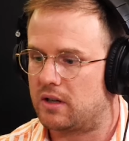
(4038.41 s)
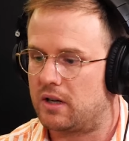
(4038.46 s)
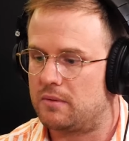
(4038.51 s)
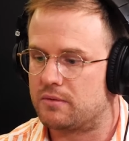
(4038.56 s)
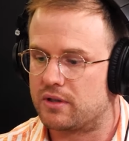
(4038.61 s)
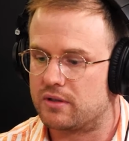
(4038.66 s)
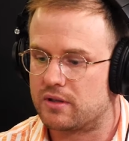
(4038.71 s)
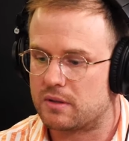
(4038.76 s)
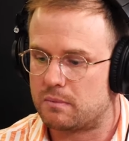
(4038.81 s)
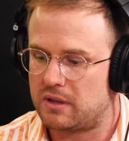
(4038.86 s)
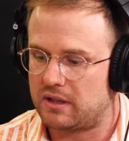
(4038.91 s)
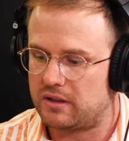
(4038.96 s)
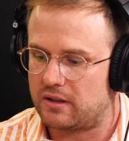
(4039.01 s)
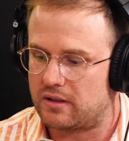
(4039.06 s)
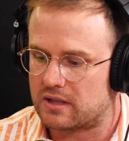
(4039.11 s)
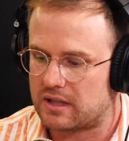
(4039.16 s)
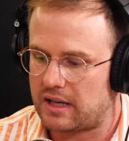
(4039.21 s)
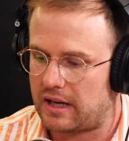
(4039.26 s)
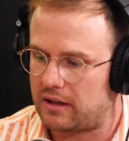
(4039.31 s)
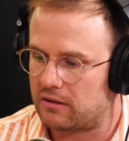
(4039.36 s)
time. So just pick
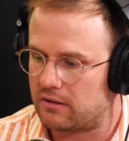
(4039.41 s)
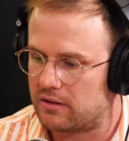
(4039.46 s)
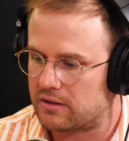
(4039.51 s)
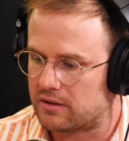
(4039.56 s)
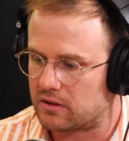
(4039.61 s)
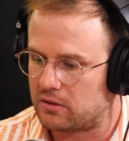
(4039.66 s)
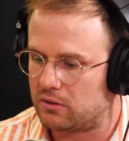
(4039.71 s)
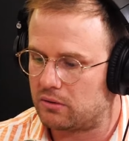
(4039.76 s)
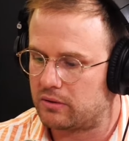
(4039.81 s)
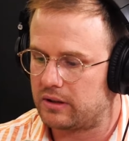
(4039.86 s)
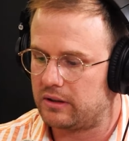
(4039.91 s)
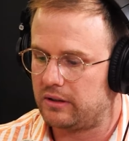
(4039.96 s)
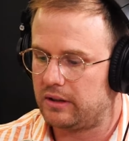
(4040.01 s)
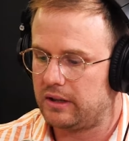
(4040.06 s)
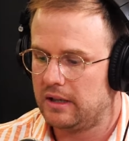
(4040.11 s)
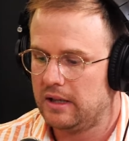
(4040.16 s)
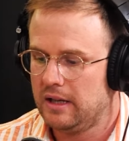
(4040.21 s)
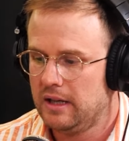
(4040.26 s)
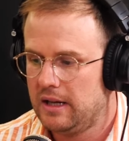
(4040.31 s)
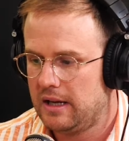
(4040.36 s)
those categories
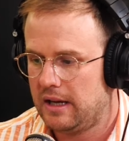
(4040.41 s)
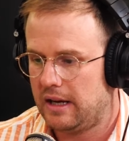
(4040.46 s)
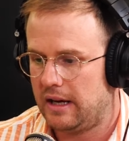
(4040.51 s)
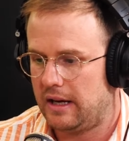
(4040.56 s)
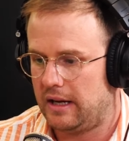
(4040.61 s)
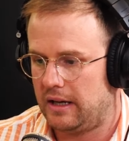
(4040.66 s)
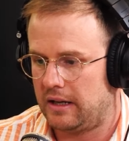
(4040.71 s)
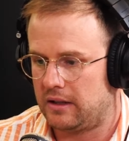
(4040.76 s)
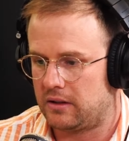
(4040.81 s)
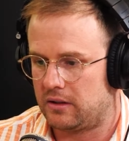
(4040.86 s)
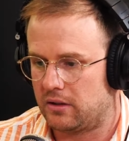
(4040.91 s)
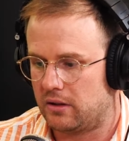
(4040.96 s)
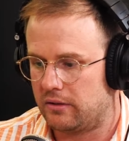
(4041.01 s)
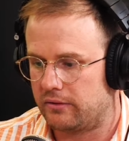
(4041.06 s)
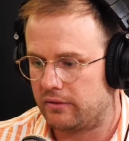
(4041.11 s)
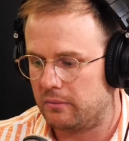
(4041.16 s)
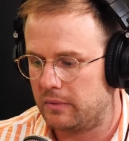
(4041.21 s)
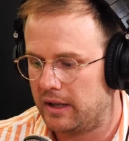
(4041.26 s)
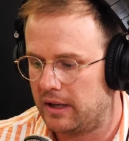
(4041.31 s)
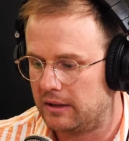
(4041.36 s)
accordingly and go
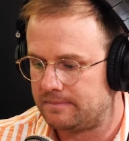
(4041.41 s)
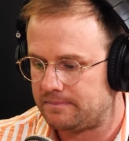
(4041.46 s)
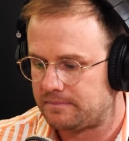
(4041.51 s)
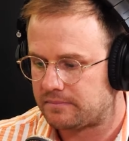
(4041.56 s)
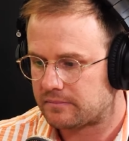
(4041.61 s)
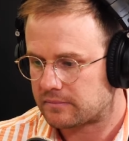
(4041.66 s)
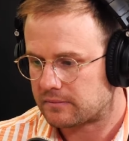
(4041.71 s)
from there.